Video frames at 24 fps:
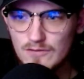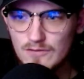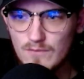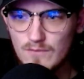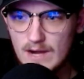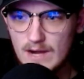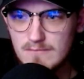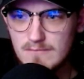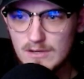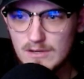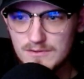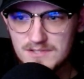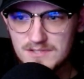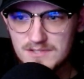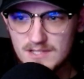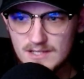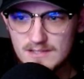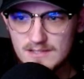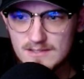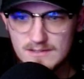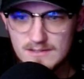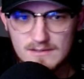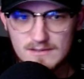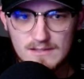Rainbow
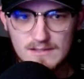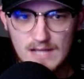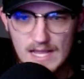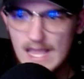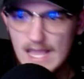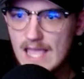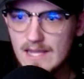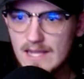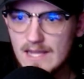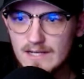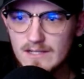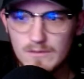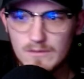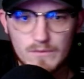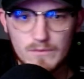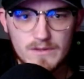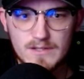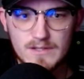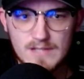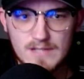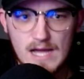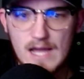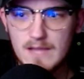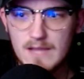Six. I hated it with
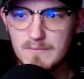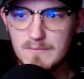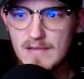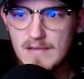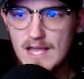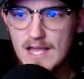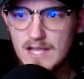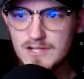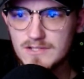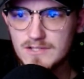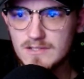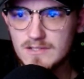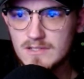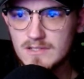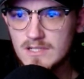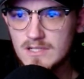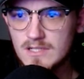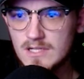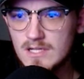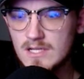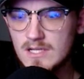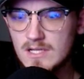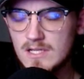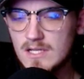a dying passion.
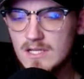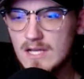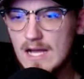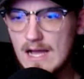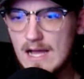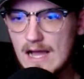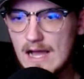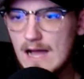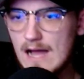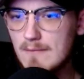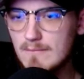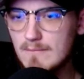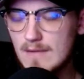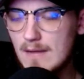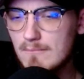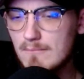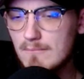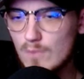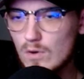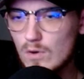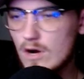I'm more